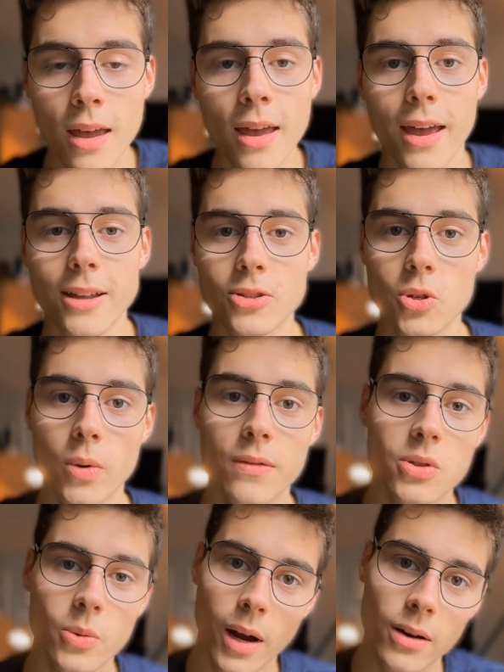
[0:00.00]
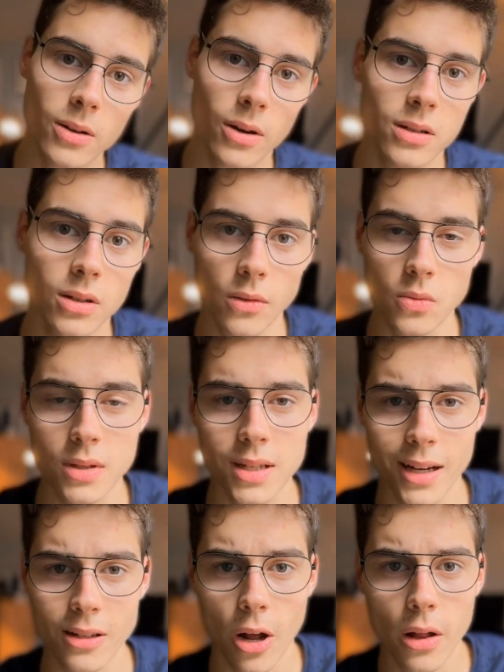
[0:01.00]
And so we've surrounded ourselves with
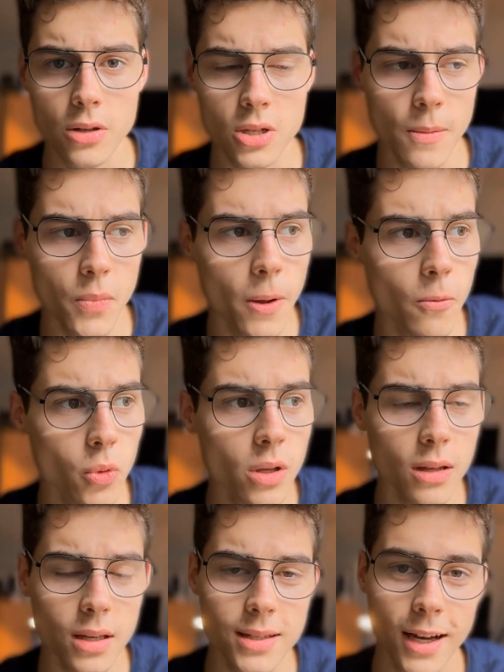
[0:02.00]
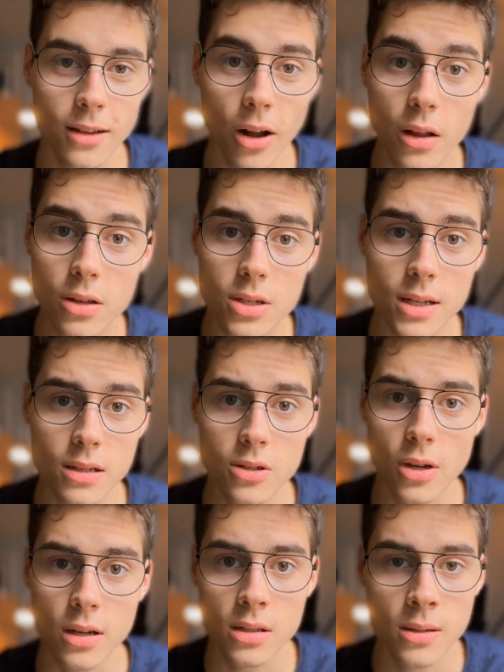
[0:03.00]
technology, but really technology is
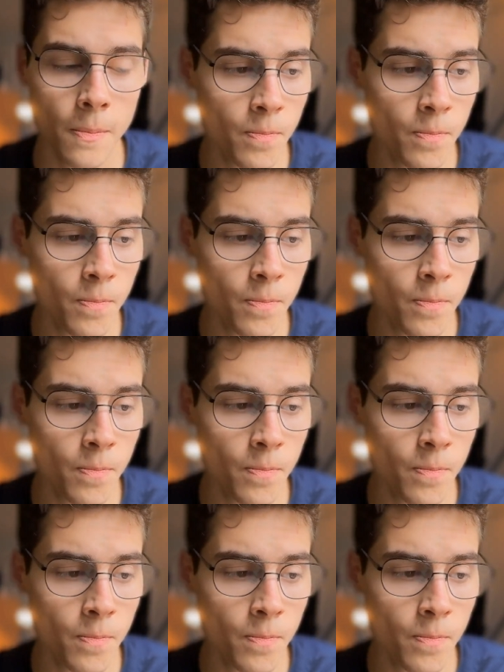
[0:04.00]
just